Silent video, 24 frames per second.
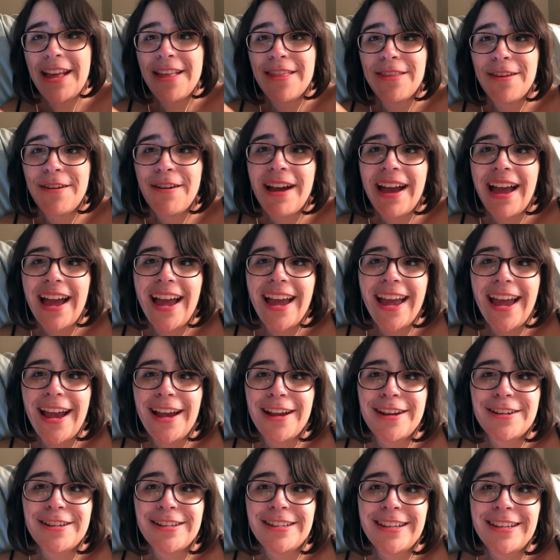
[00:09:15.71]
Though I
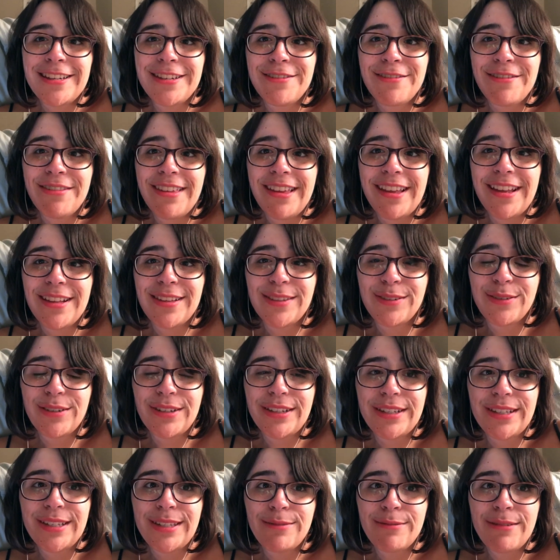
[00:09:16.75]
actually do think it's
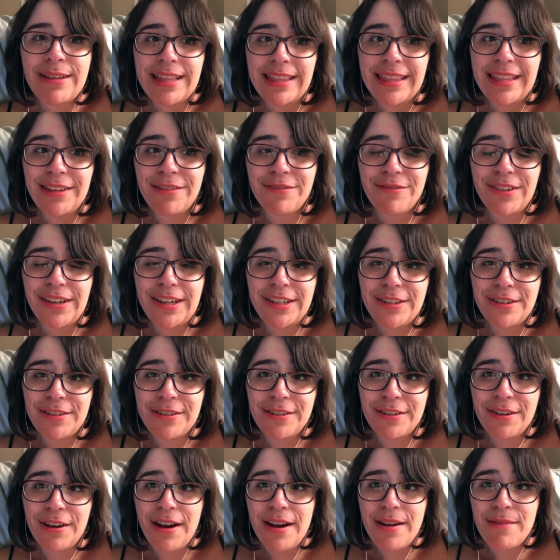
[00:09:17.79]
really sweet that
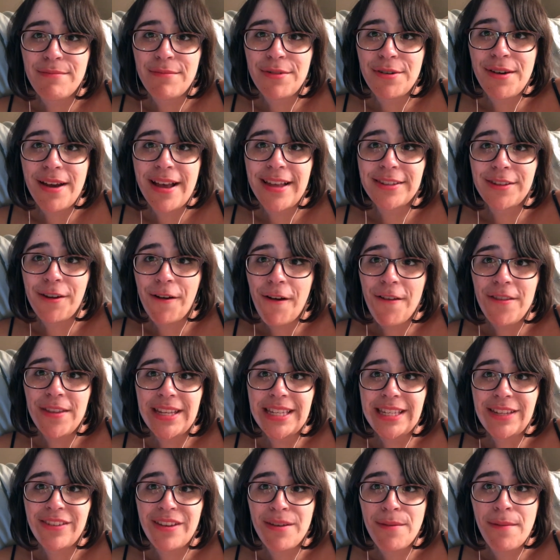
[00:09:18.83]
Victor Crumb, who has all
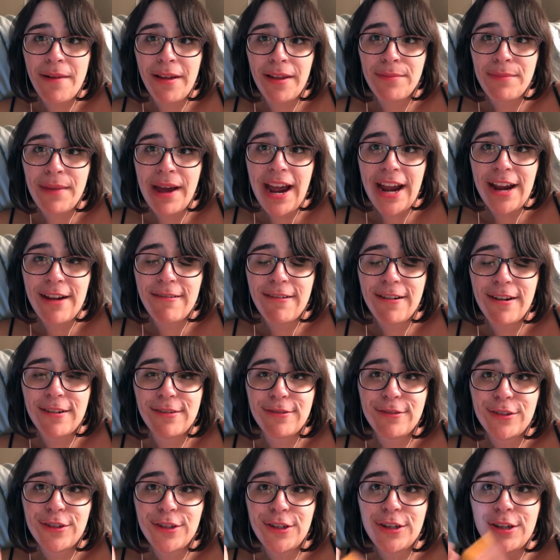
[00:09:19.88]
these female
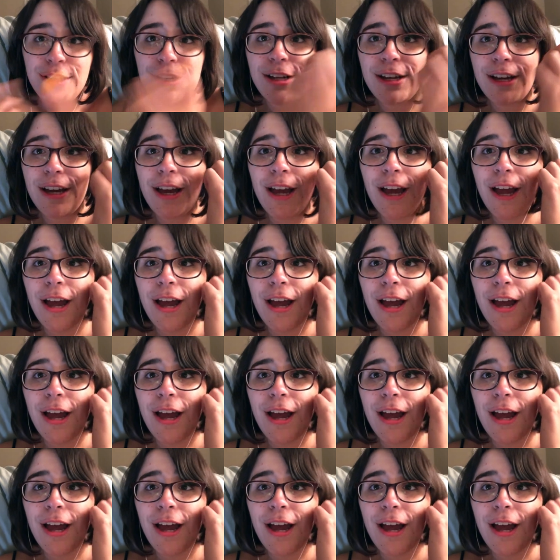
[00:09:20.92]
admirers, took